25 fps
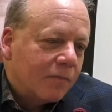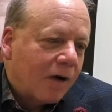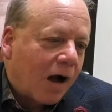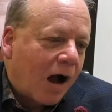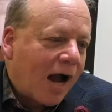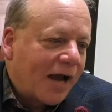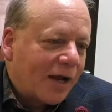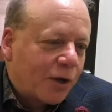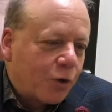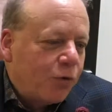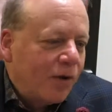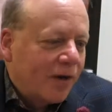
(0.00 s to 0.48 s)

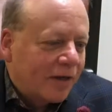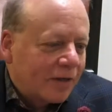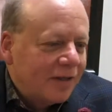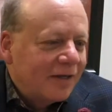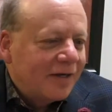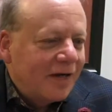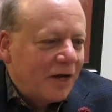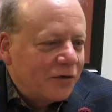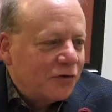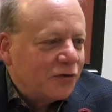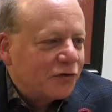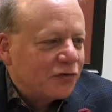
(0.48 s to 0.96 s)
I
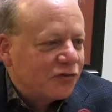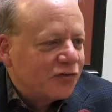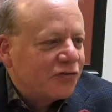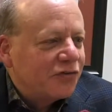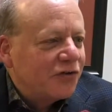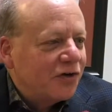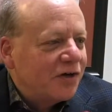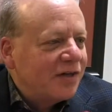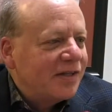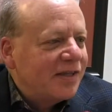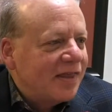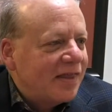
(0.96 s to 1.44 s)
quickly
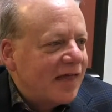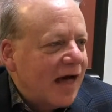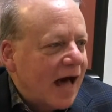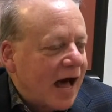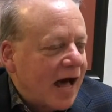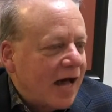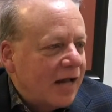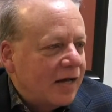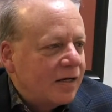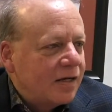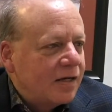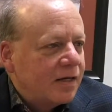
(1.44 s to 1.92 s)
understood
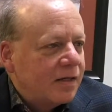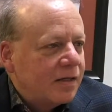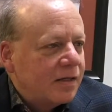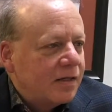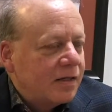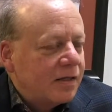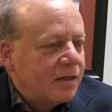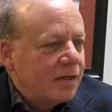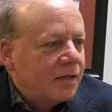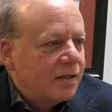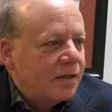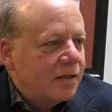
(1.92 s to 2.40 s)
that
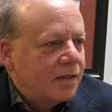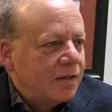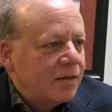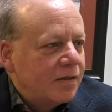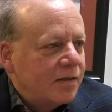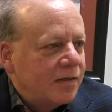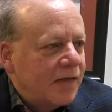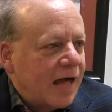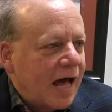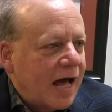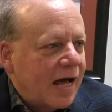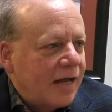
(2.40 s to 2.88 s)

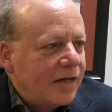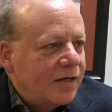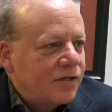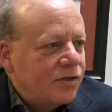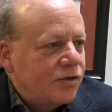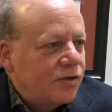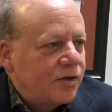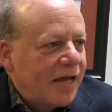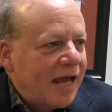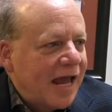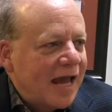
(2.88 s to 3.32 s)
that you